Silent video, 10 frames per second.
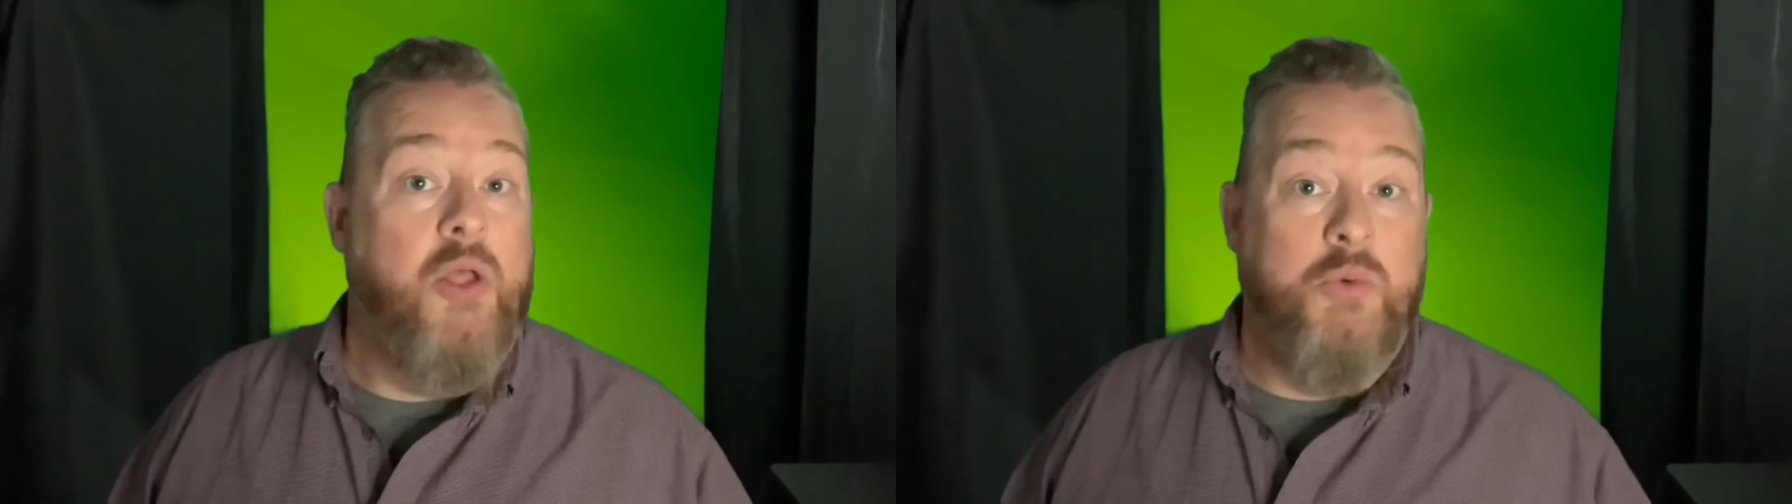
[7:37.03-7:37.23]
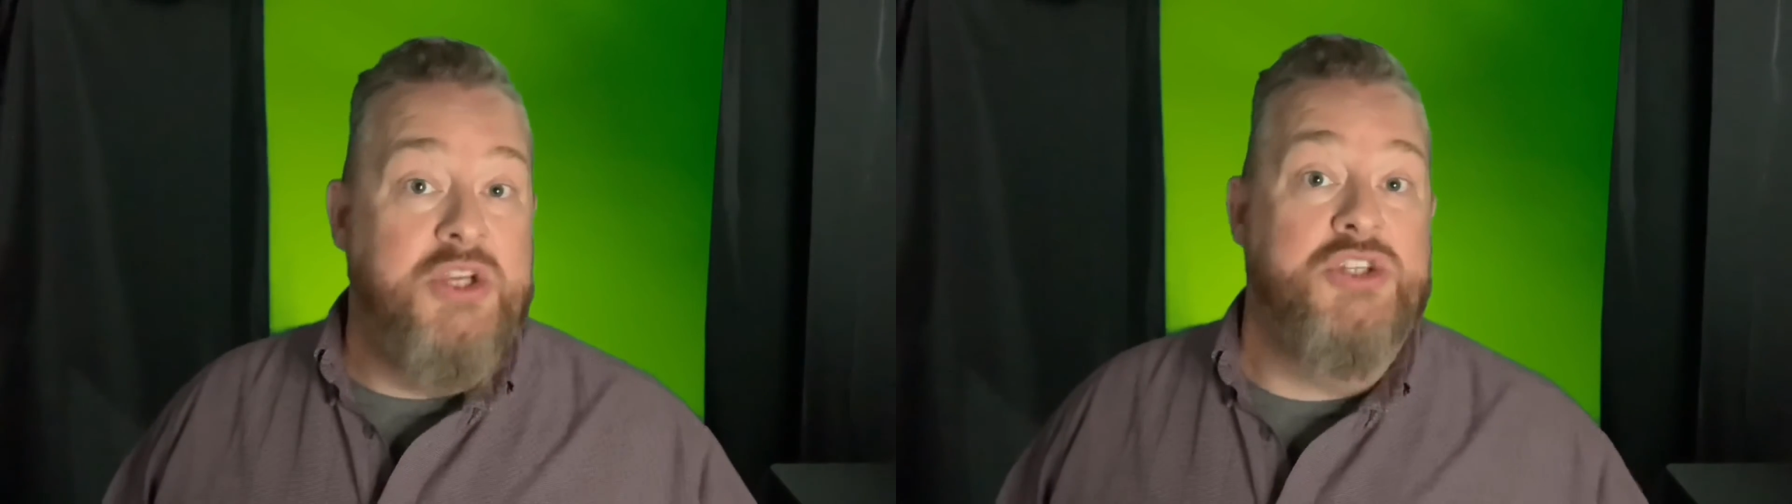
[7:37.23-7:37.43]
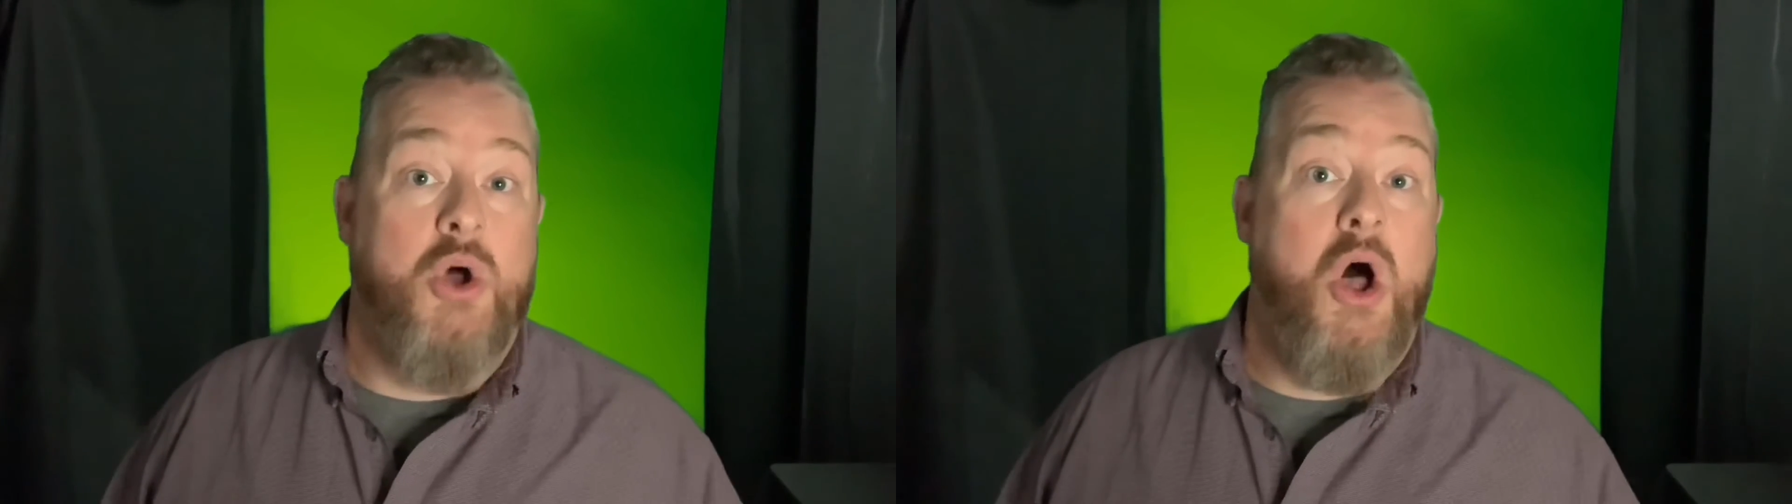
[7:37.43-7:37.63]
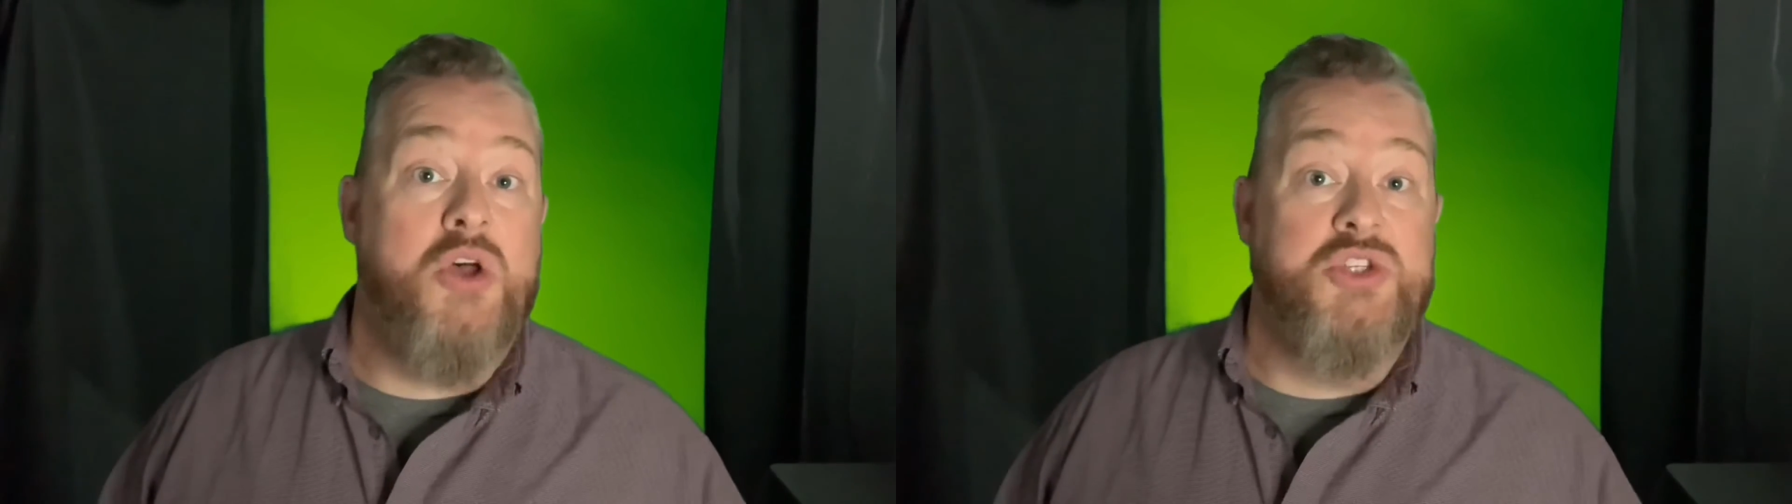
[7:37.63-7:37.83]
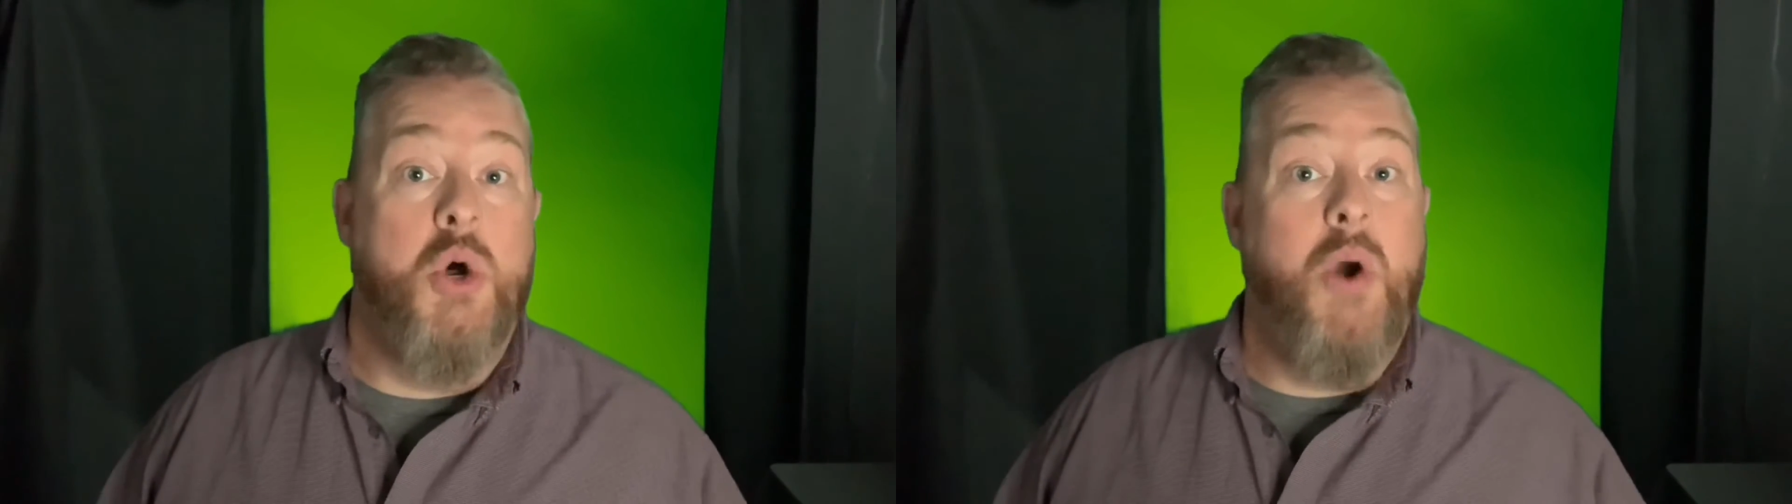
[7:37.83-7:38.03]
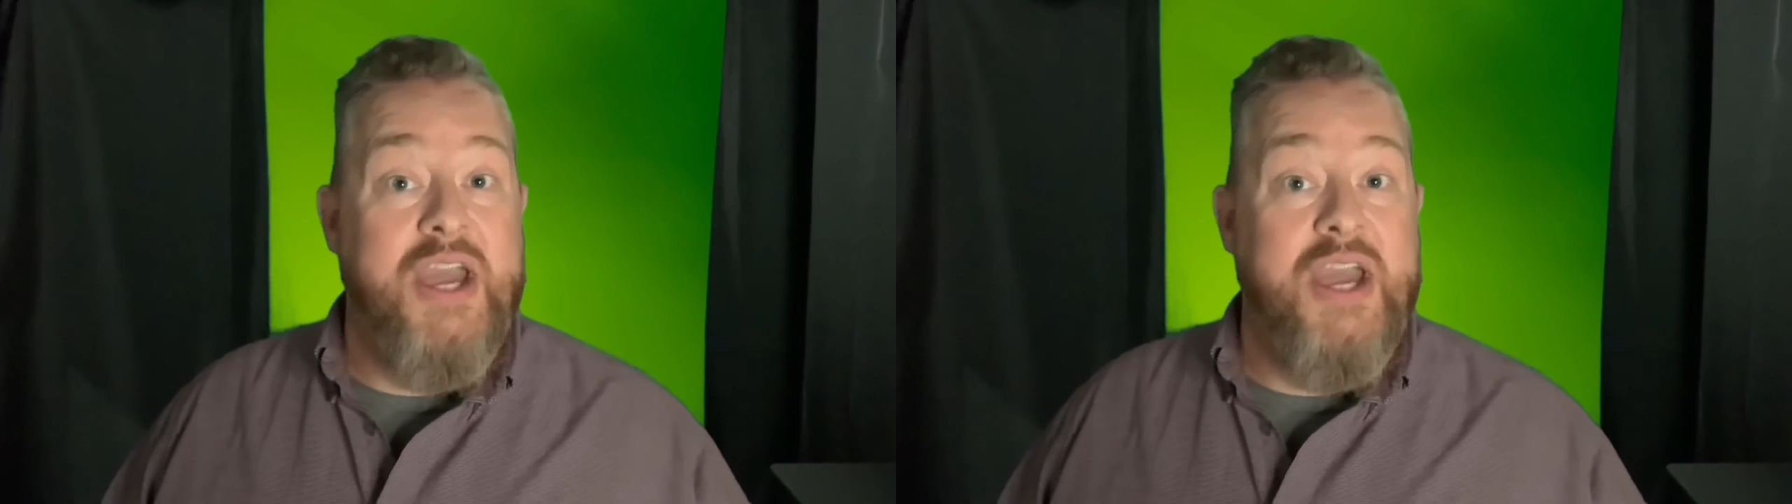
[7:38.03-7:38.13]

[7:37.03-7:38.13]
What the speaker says: which is also a